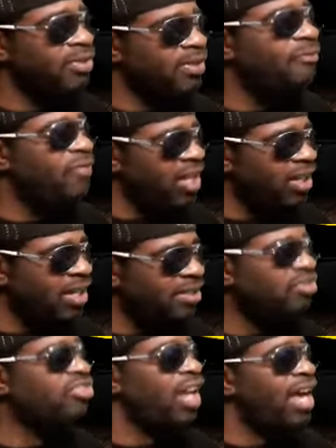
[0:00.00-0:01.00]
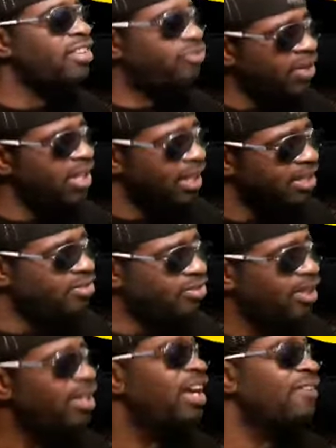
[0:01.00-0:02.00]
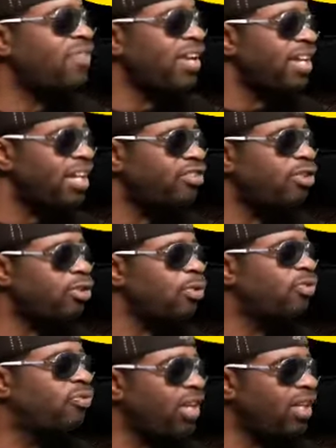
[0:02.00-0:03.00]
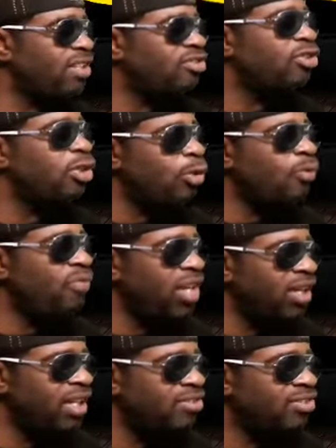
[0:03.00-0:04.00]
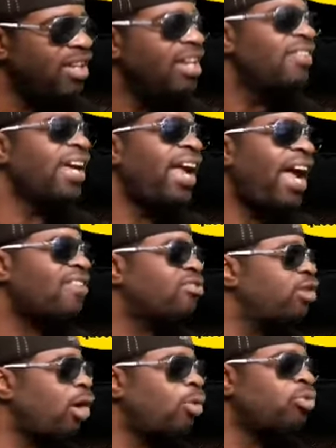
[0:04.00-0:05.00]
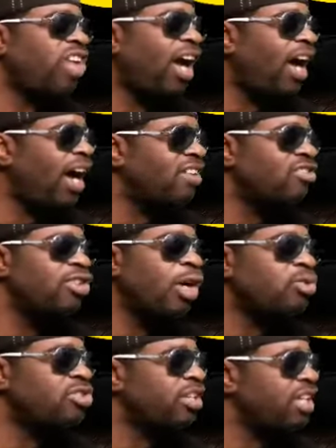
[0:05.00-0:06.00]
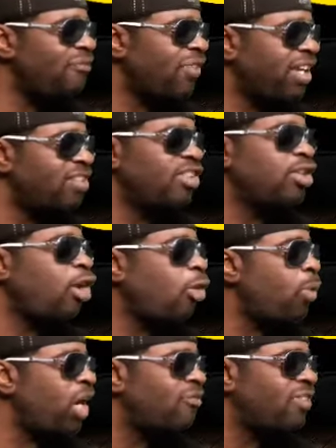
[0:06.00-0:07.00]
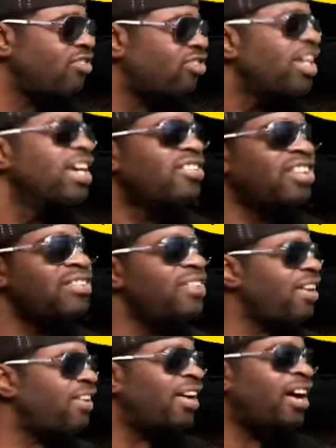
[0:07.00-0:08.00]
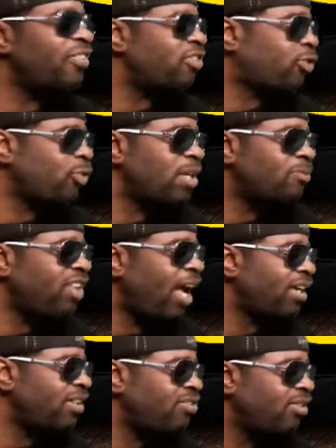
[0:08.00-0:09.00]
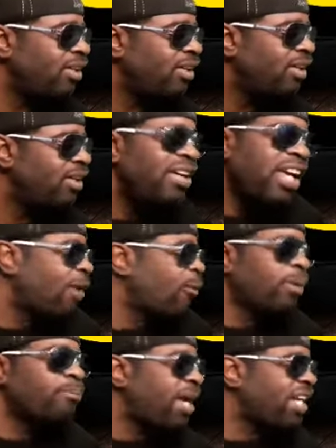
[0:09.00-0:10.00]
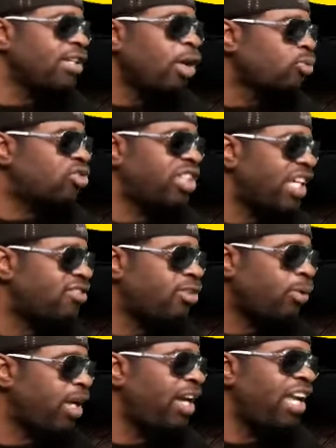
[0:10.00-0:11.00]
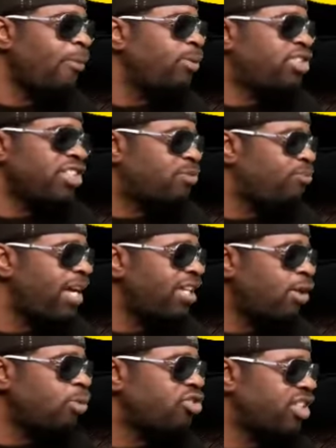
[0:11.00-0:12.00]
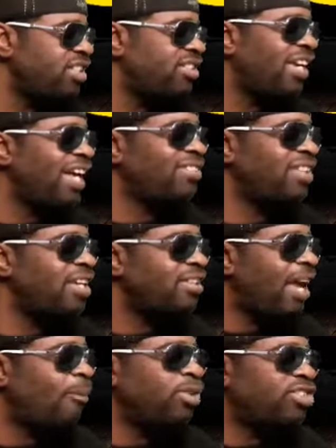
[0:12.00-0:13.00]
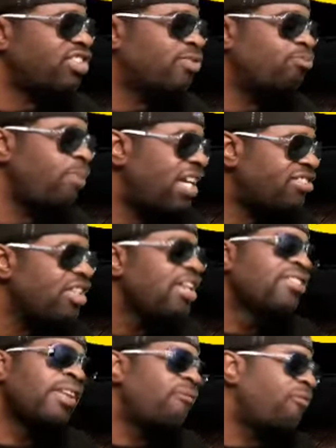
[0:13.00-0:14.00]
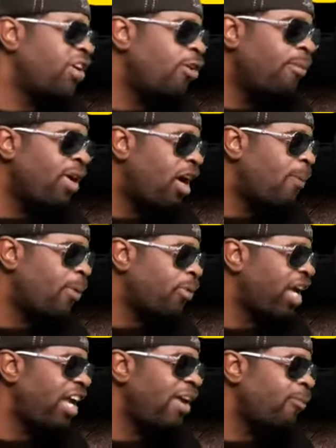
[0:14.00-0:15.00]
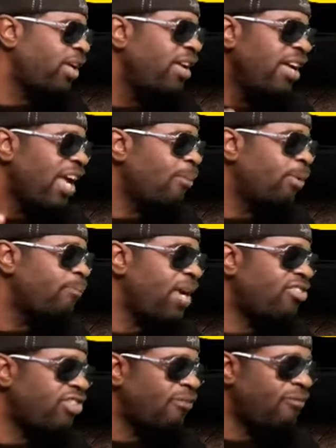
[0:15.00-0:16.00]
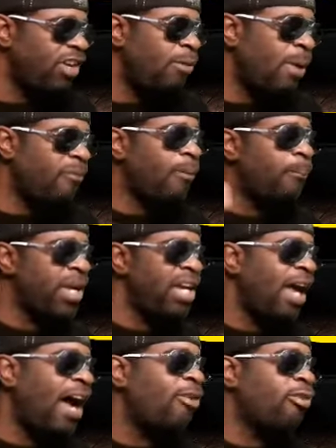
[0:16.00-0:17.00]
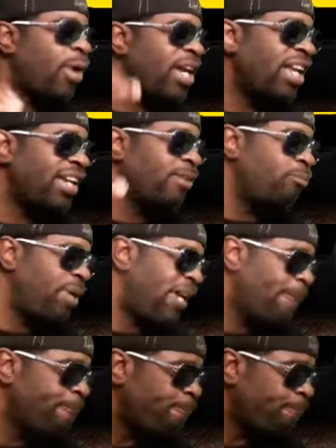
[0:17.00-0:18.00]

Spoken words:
villains, if they introduce villains, new villains, that has no ties, no significance, and no relevance to none of the other Scream sagas, it would make no sense, okay? It would just make no sense, and I think that would just mess the film up, okay? It would mess the film up for being how great it could be.